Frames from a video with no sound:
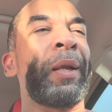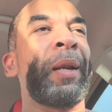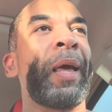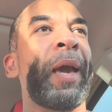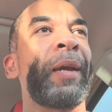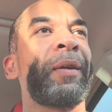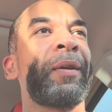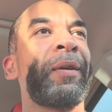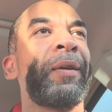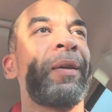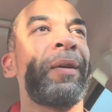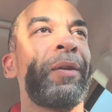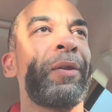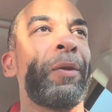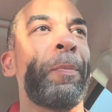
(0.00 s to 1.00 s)
like
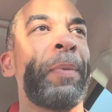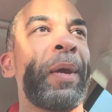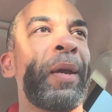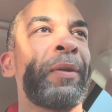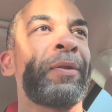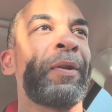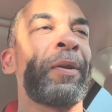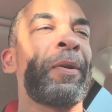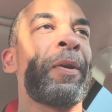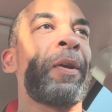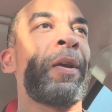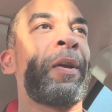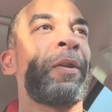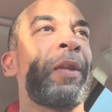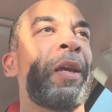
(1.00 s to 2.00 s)
the best.
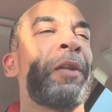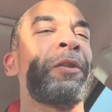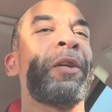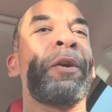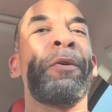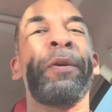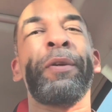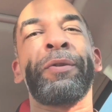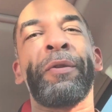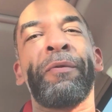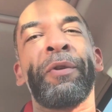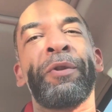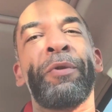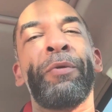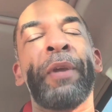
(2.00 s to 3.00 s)
the interiors of
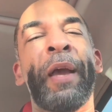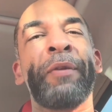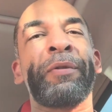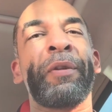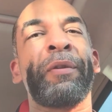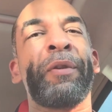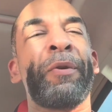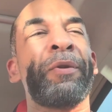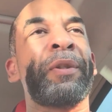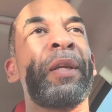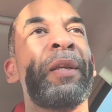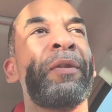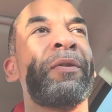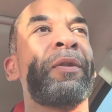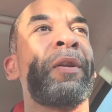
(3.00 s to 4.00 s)
the
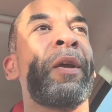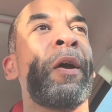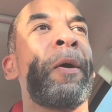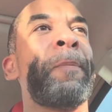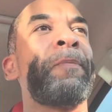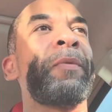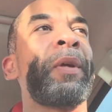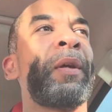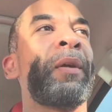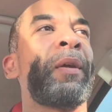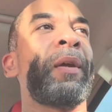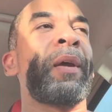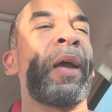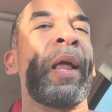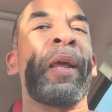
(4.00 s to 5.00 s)
2013s and up.
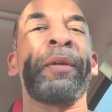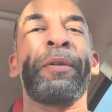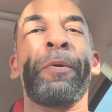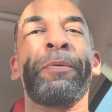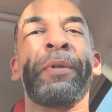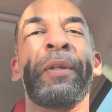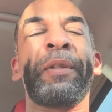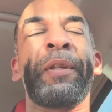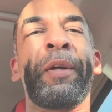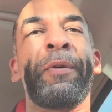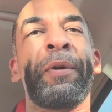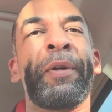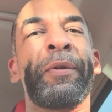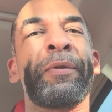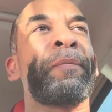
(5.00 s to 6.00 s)
I like those
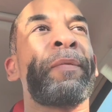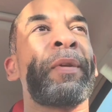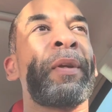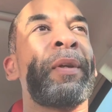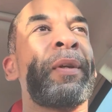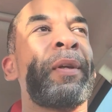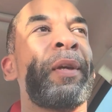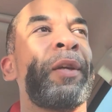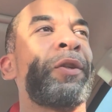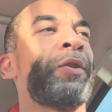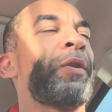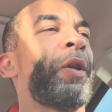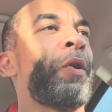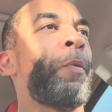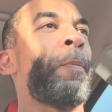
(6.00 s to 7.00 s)
interiors. And
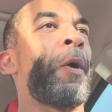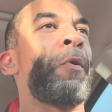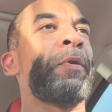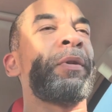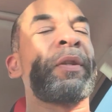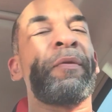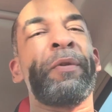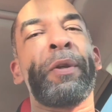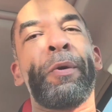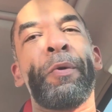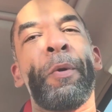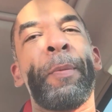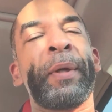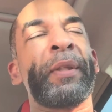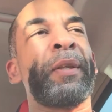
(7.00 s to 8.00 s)
just a little bonus, if you don't
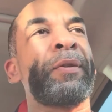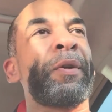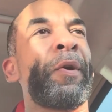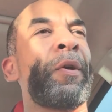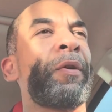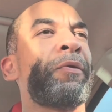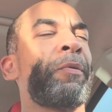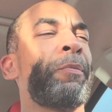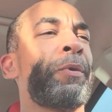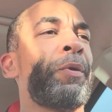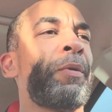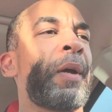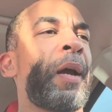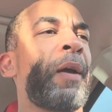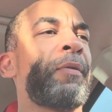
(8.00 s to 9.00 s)
know about these cars from
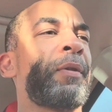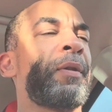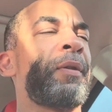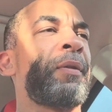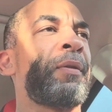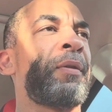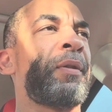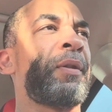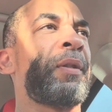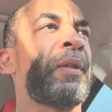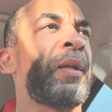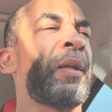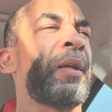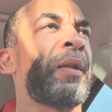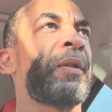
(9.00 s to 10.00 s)

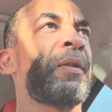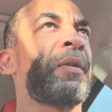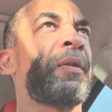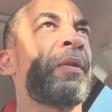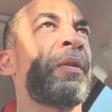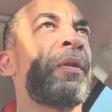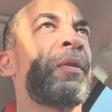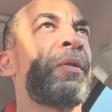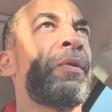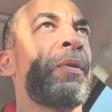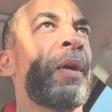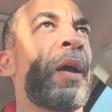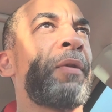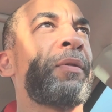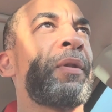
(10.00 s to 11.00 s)
2006,
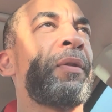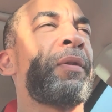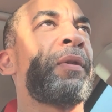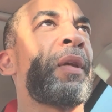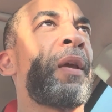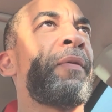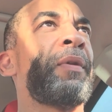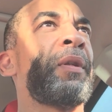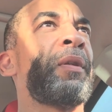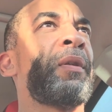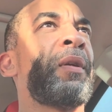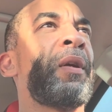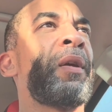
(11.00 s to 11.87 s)
2007,